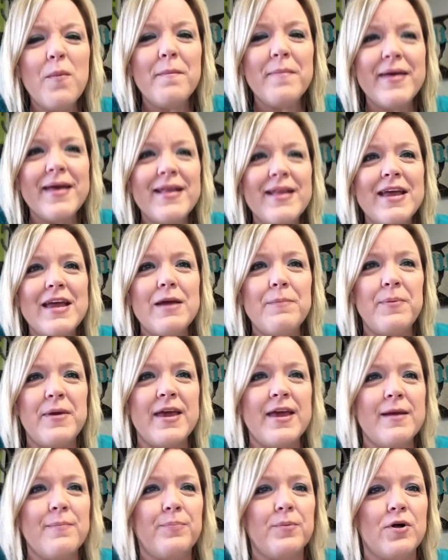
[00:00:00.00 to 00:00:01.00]
many
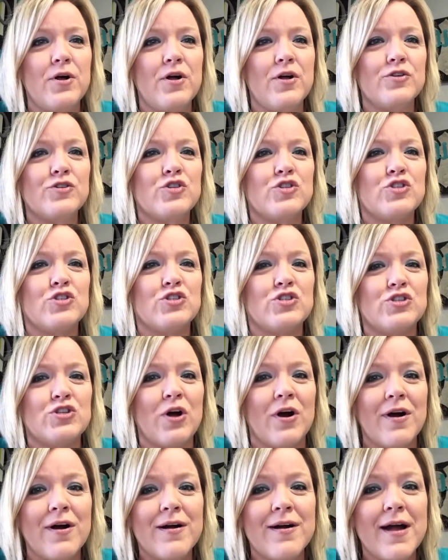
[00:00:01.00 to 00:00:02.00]
people
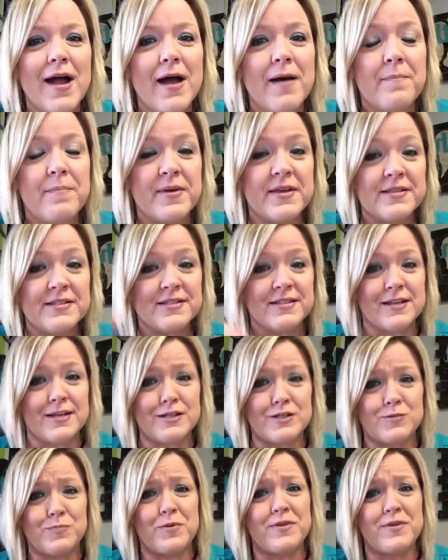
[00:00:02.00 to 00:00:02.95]
start a business,